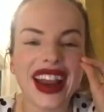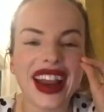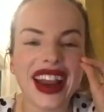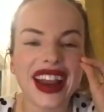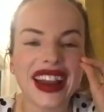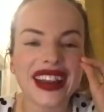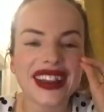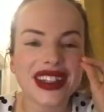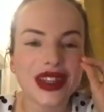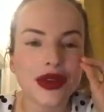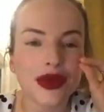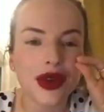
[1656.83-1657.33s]

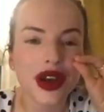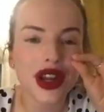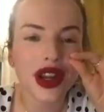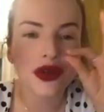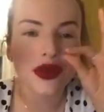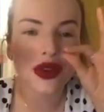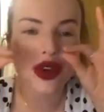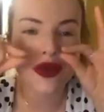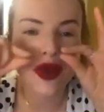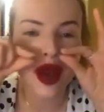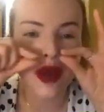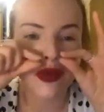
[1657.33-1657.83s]
So we're gonna
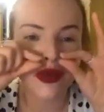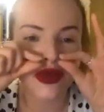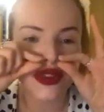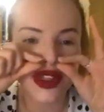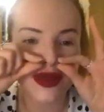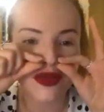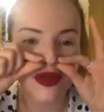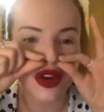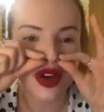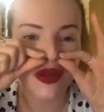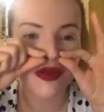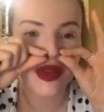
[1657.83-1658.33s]
warm up some
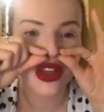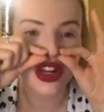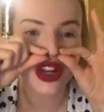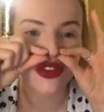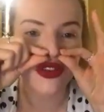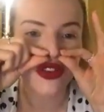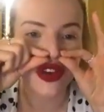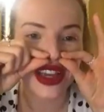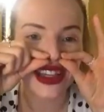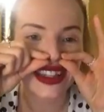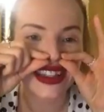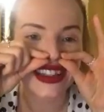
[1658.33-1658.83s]
more middle
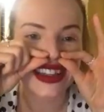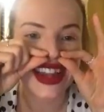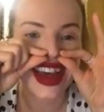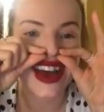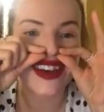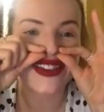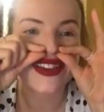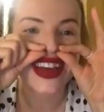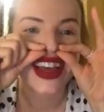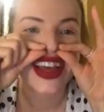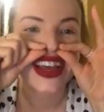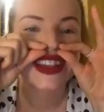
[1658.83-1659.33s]
voice
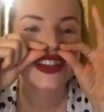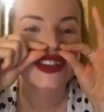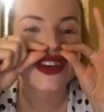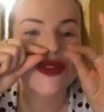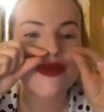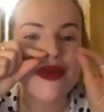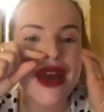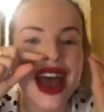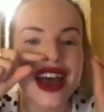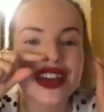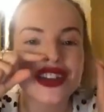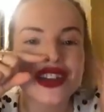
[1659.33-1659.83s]
stuff. So
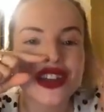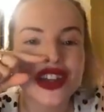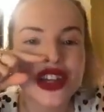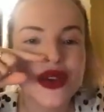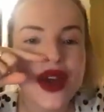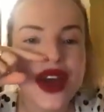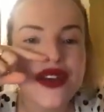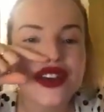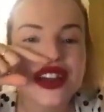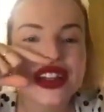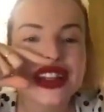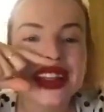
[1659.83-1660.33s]
imagine that you
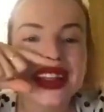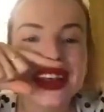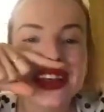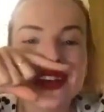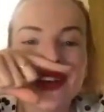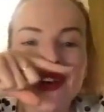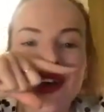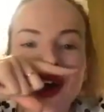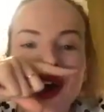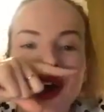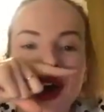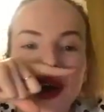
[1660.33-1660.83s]
have a little
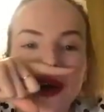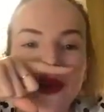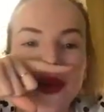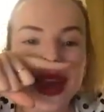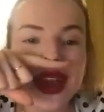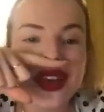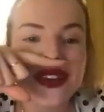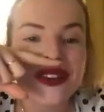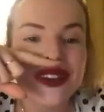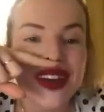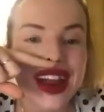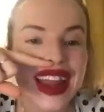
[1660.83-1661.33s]
hallway
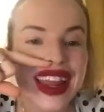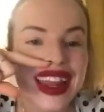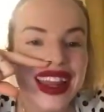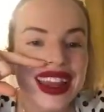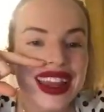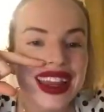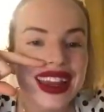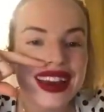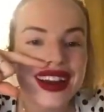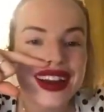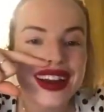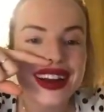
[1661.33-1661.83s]
right
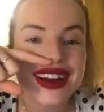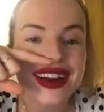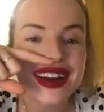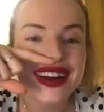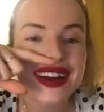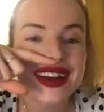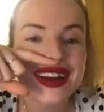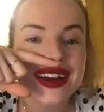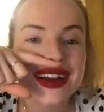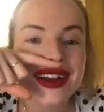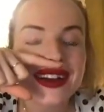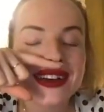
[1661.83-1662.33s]

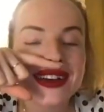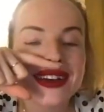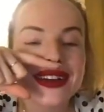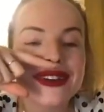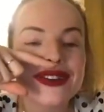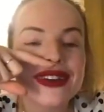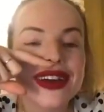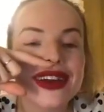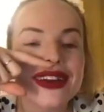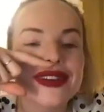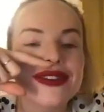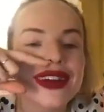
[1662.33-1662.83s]
here,
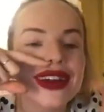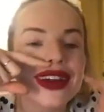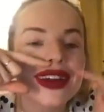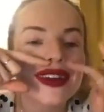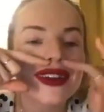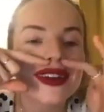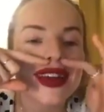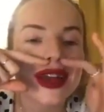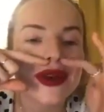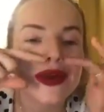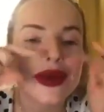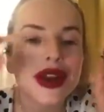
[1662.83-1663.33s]
right here,
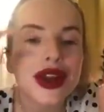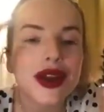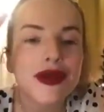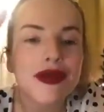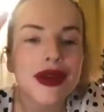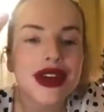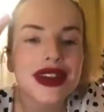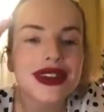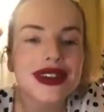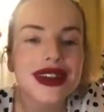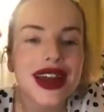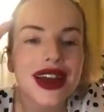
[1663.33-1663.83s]
like where your
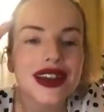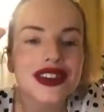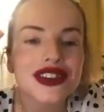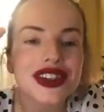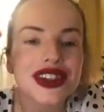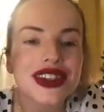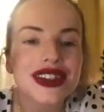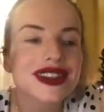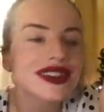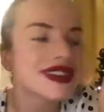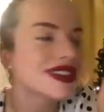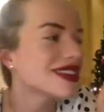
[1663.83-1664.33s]
mustache
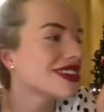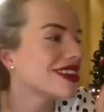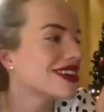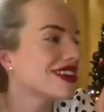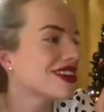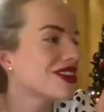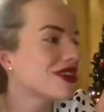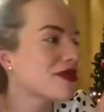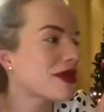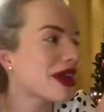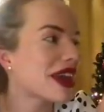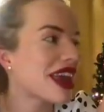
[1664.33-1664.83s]
is.
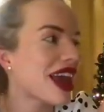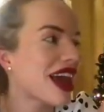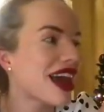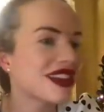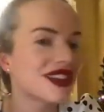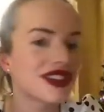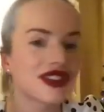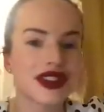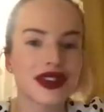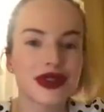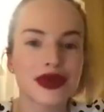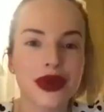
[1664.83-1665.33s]
Oh, my cats
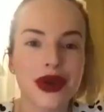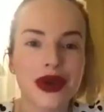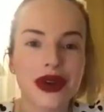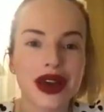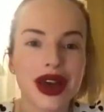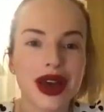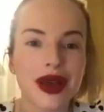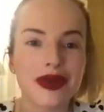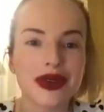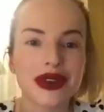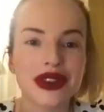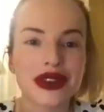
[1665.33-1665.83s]
just woke
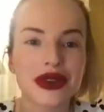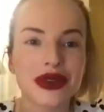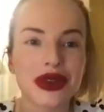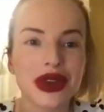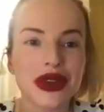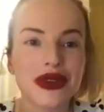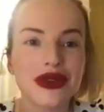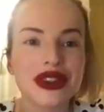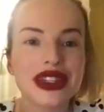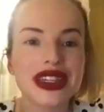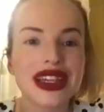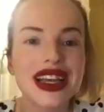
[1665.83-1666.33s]
up. So
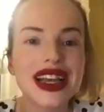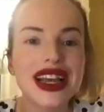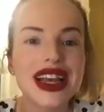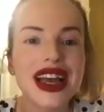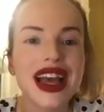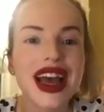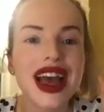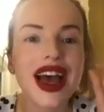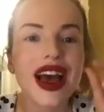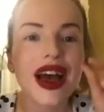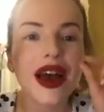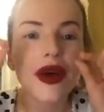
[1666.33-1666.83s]
cute.
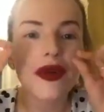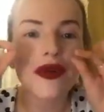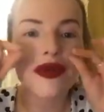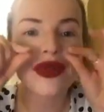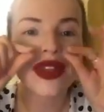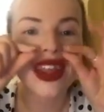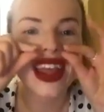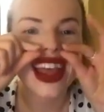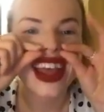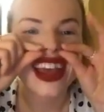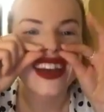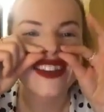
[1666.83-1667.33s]

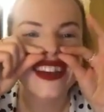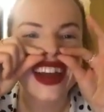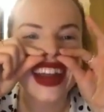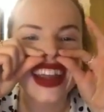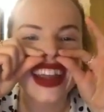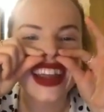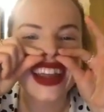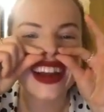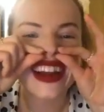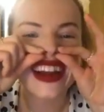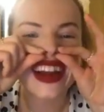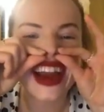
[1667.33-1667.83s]
Right
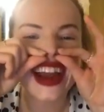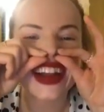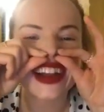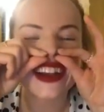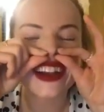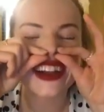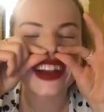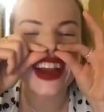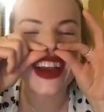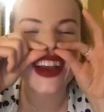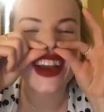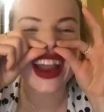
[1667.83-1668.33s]
here, and you're
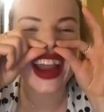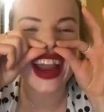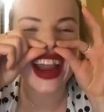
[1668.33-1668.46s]
gonna go.